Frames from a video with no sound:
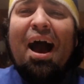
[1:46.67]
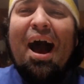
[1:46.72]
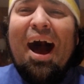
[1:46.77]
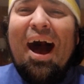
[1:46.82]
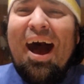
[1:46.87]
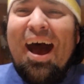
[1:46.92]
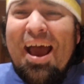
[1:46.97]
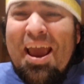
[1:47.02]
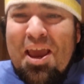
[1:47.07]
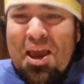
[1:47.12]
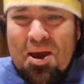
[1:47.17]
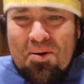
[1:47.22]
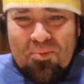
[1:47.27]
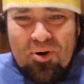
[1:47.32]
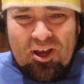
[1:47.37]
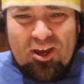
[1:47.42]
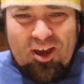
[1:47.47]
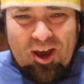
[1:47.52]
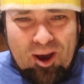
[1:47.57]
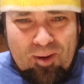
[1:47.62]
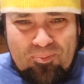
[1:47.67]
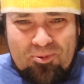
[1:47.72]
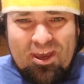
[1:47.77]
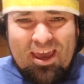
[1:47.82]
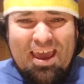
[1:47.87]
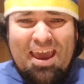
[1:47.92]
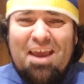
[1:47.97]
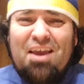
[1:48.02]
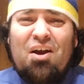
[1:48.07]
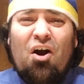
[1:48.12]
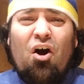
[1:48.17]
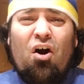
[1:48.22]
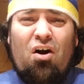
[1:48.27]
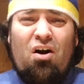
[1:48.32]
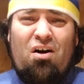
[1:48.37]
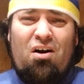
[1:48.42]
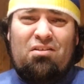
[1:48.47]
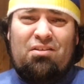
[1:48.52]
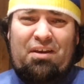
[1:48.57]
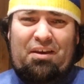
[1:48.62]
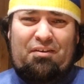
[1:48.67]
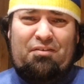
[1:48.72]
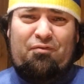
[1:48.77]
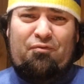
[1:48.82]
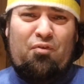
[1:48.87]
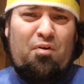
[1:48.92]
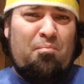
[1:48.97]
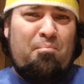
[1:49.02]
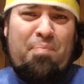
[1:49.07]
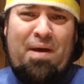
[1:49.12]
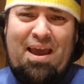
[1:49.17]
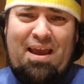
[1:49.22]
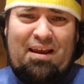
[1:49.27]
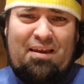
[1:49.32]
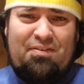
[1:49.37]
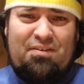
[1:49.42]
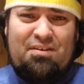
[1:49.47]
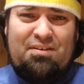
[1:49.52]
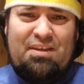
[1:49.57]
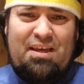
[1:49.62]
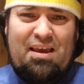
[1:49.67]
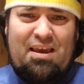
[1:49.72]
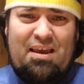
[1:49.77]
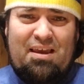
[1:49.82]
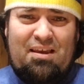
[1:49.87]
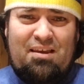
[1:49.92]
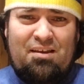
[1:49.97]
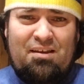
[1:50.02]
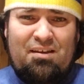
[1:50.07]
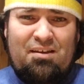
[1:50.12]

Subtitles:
I am a cupcake-aholic from back in the day.